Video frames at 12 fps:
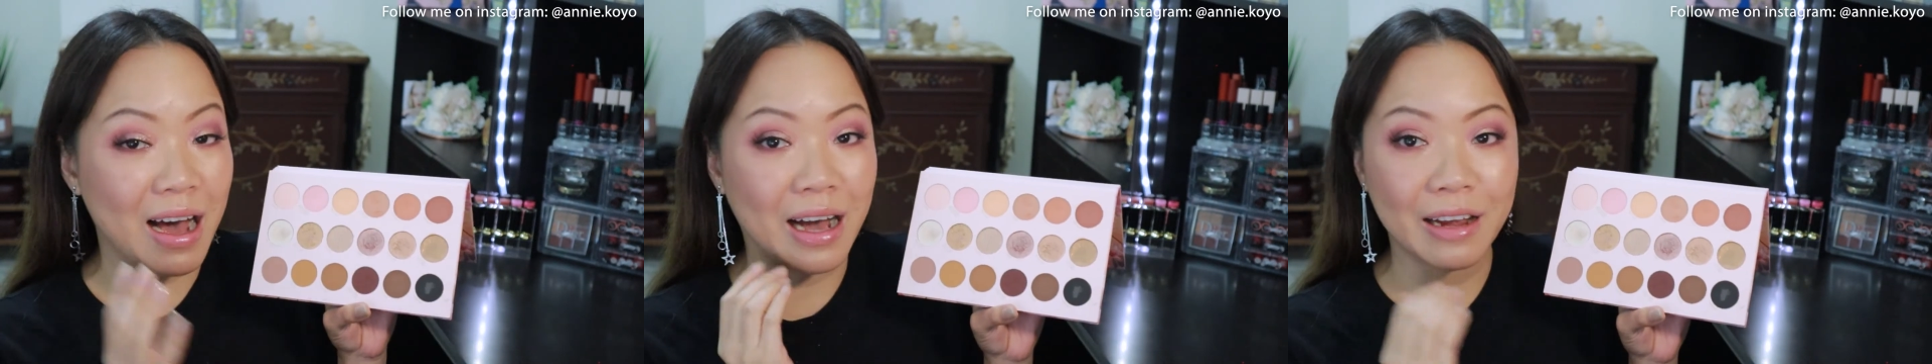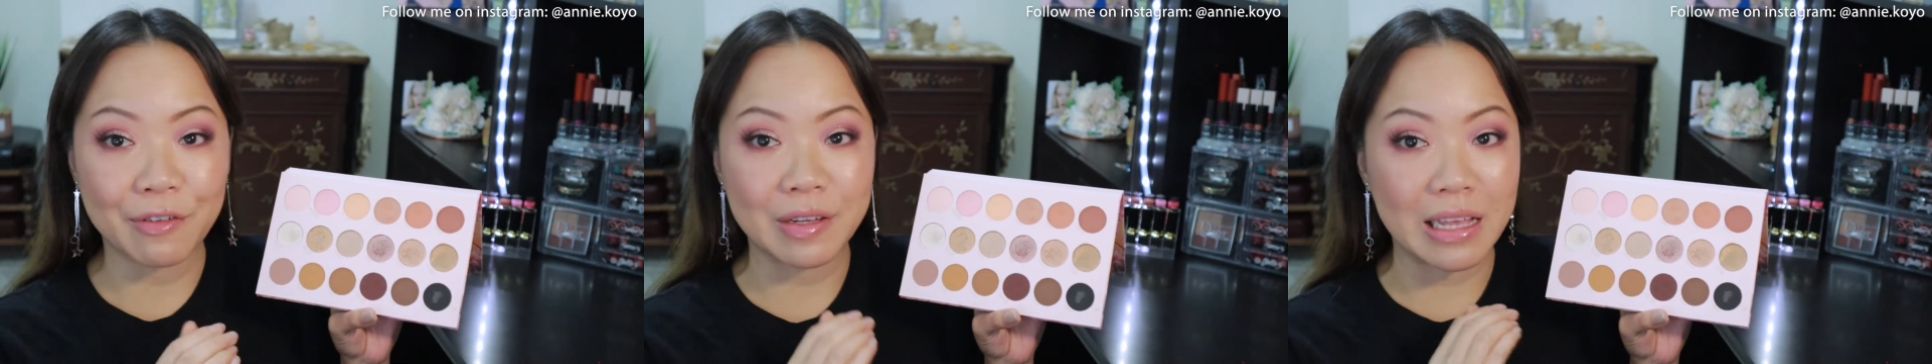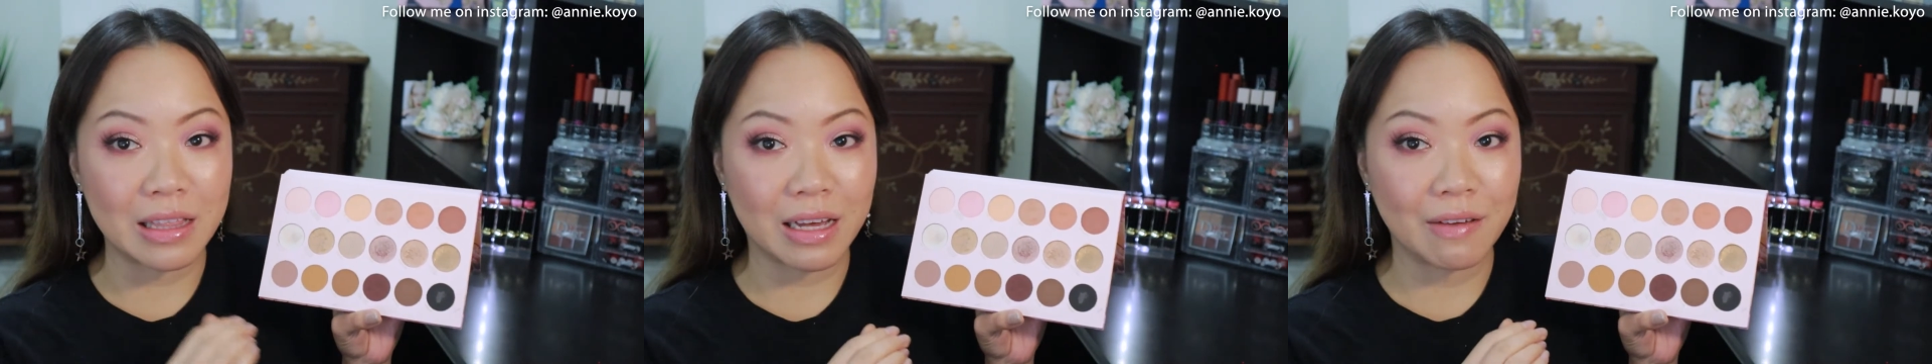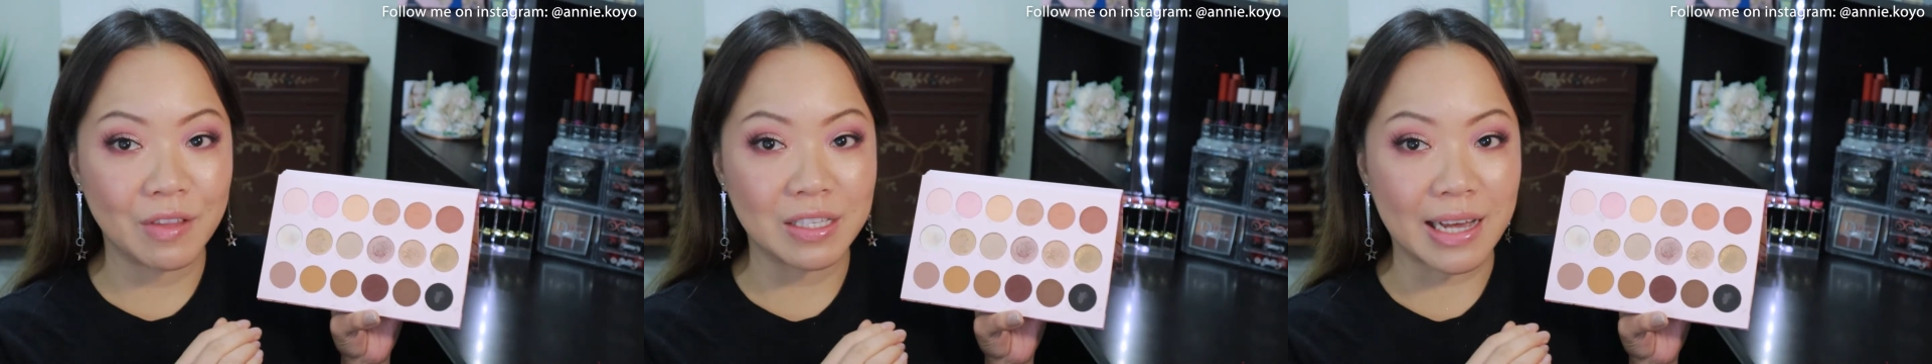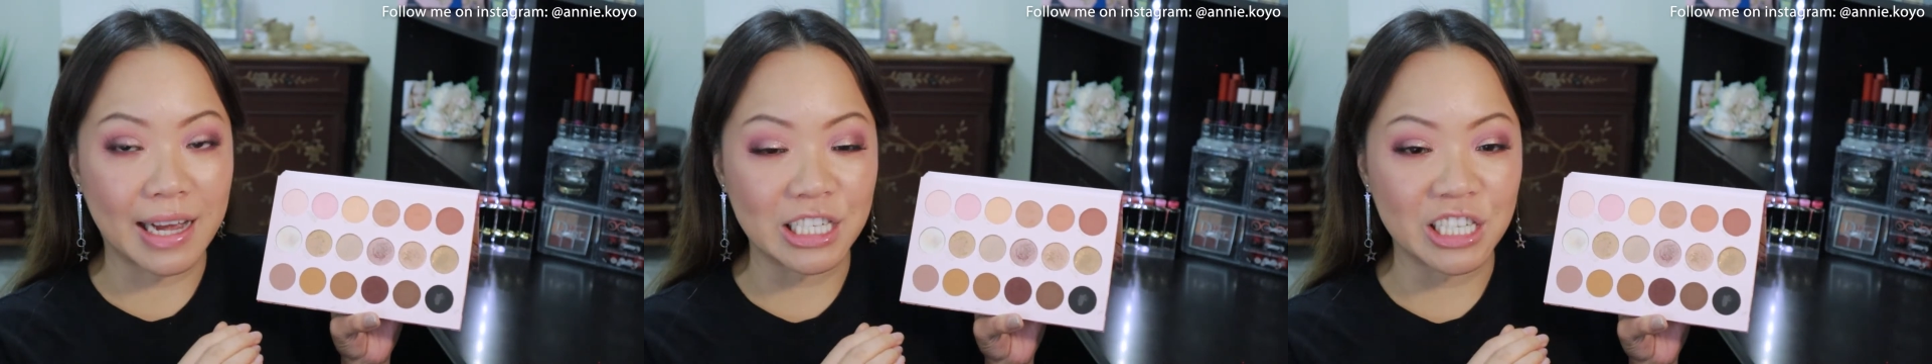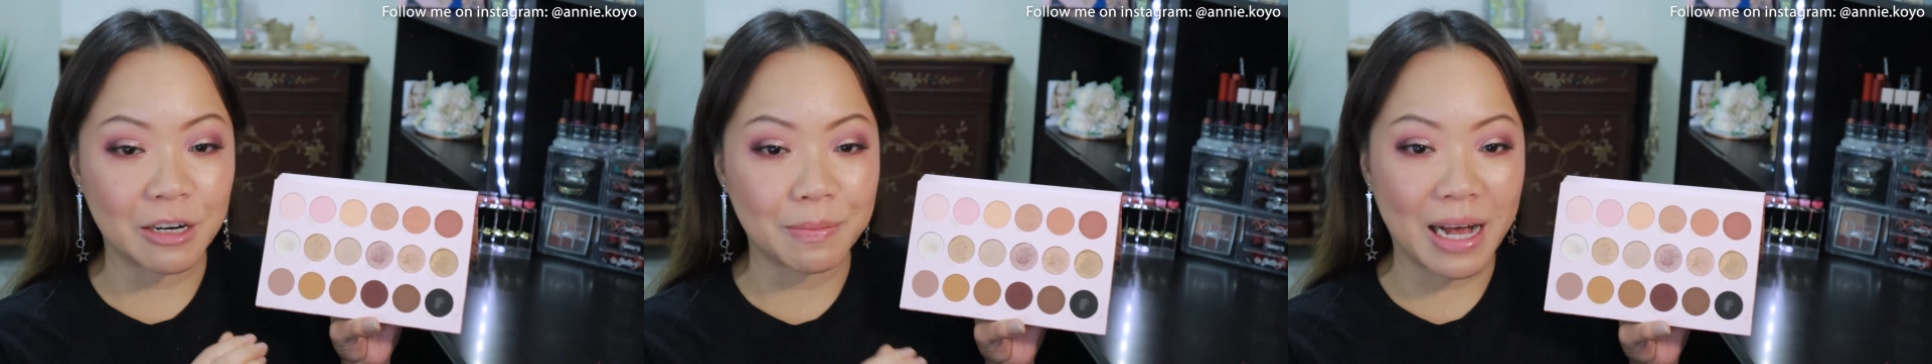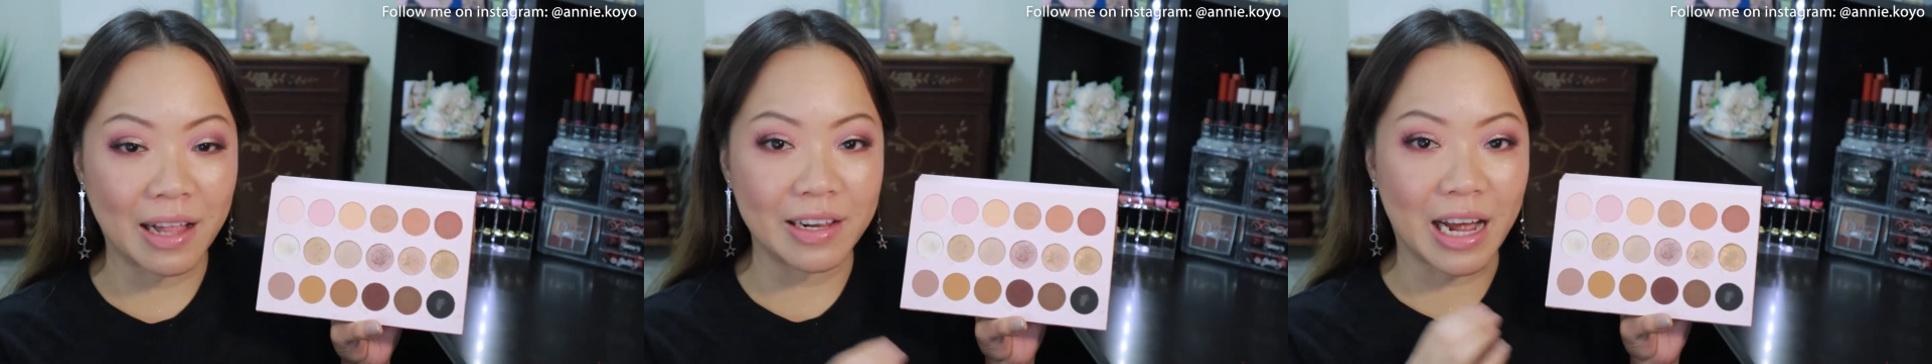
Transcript: I really love this eyeshadow palette.